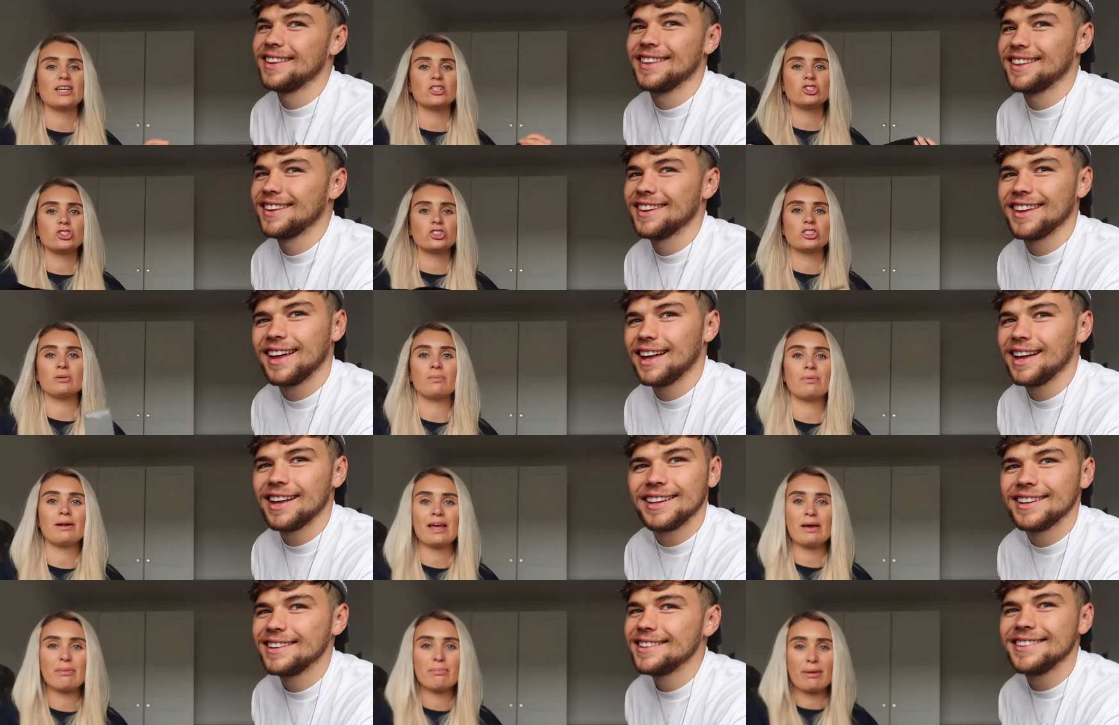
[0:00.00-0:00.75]
Speaker 1: It's just a
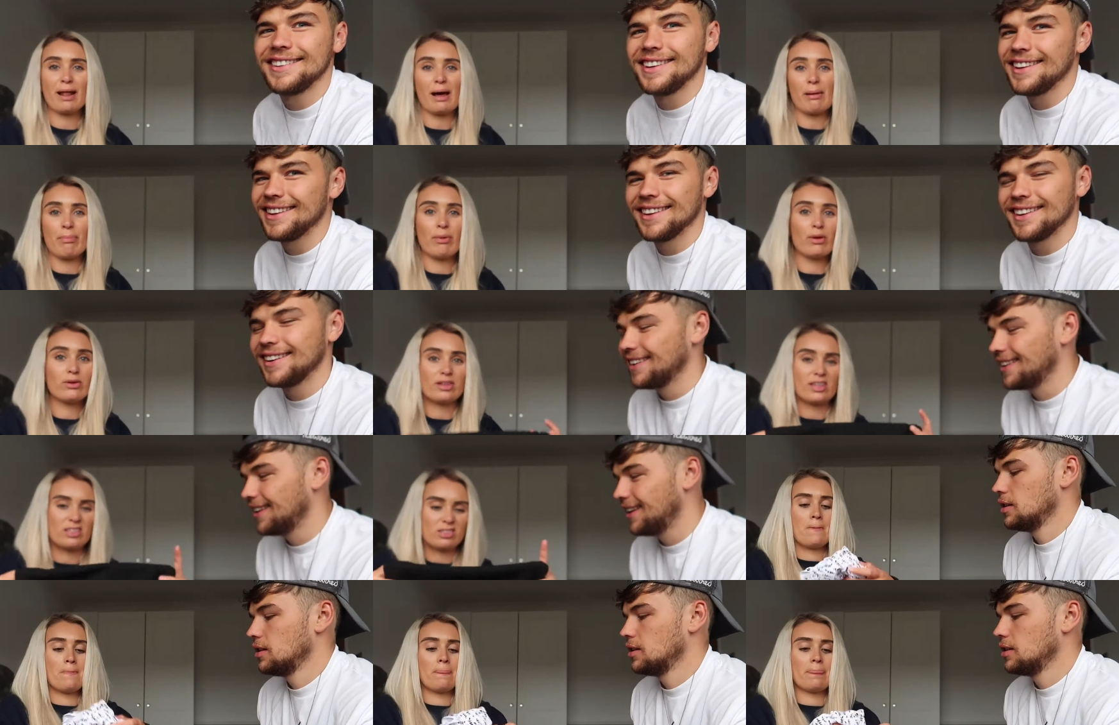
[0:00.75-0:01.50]
plain black
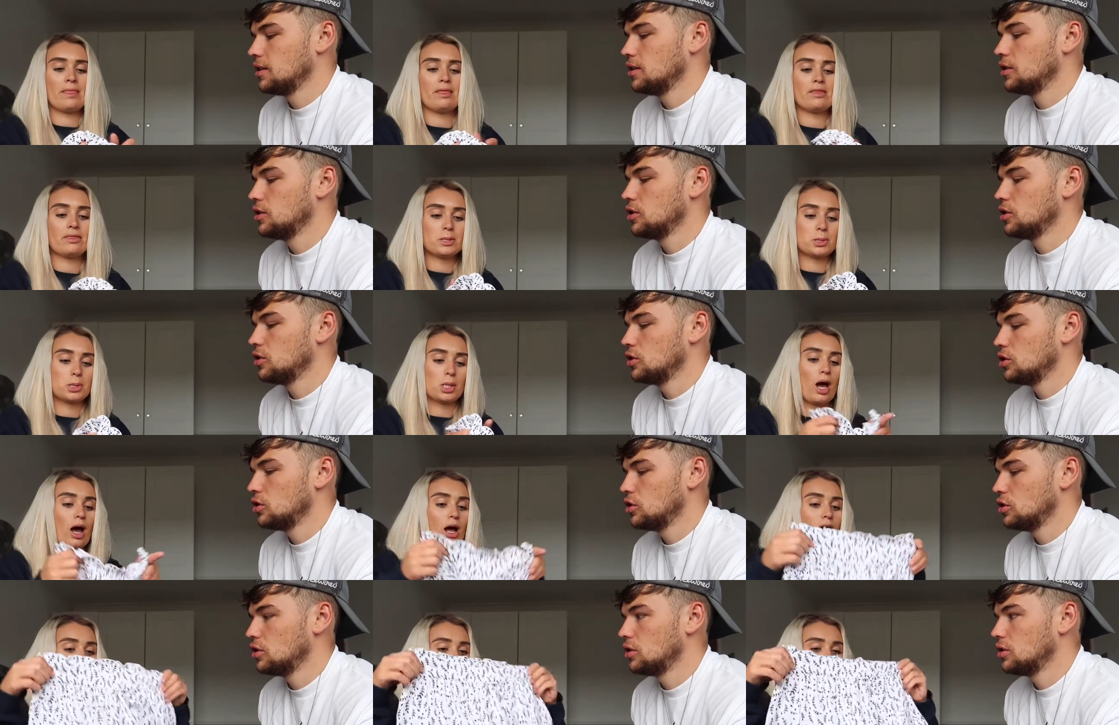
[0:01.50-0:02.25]
body. The
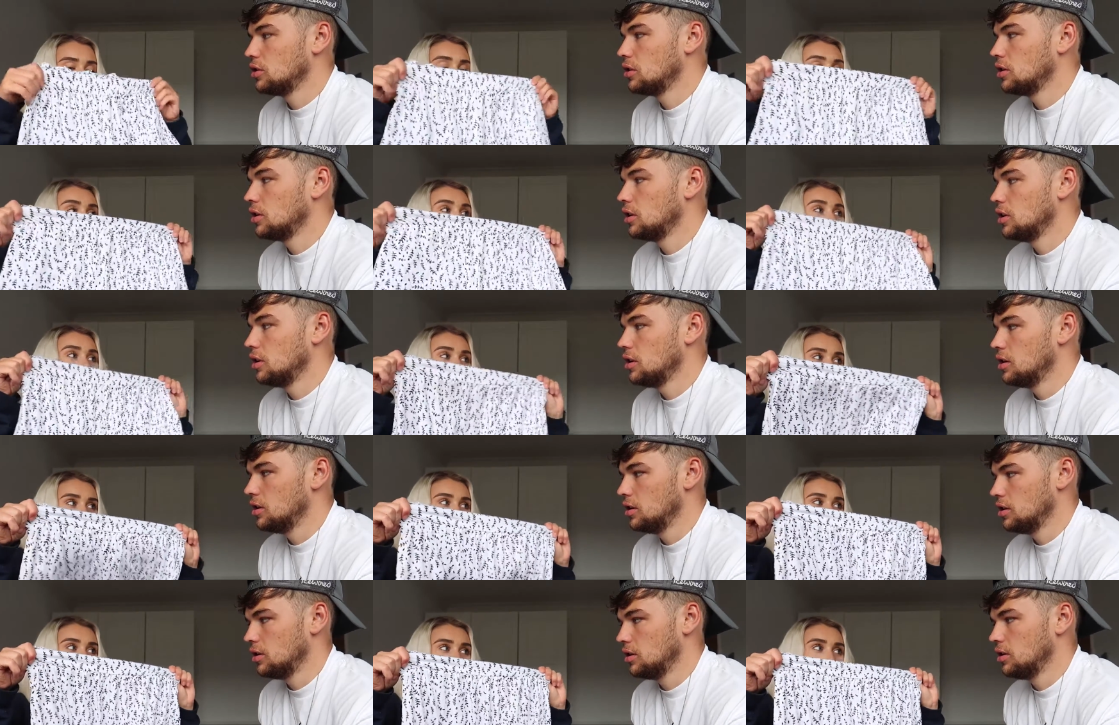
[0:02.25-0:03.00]
shorts, I'm a
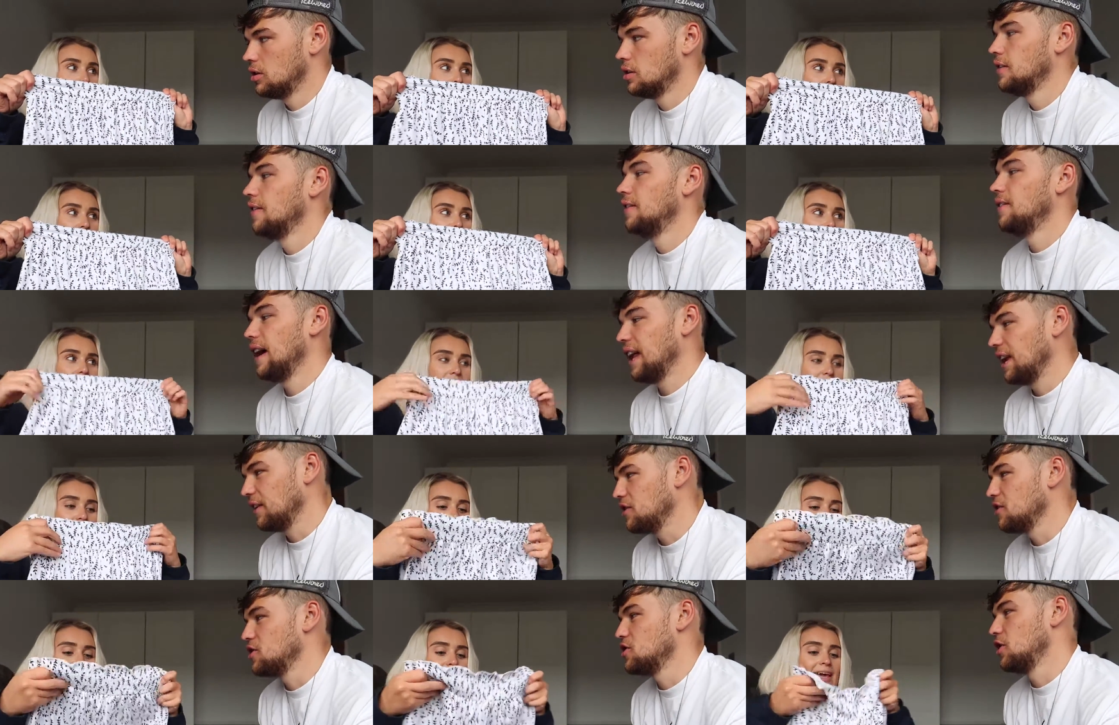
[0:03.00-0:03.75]
fan of the shorts. Fan
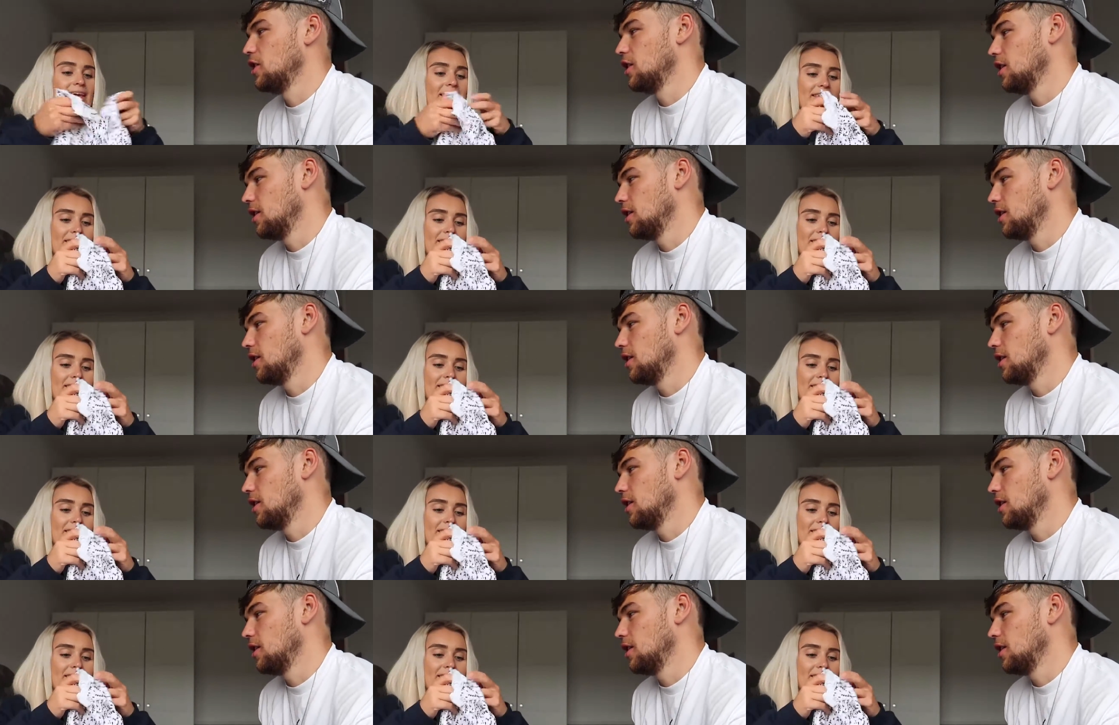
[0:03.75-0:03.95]
of I the like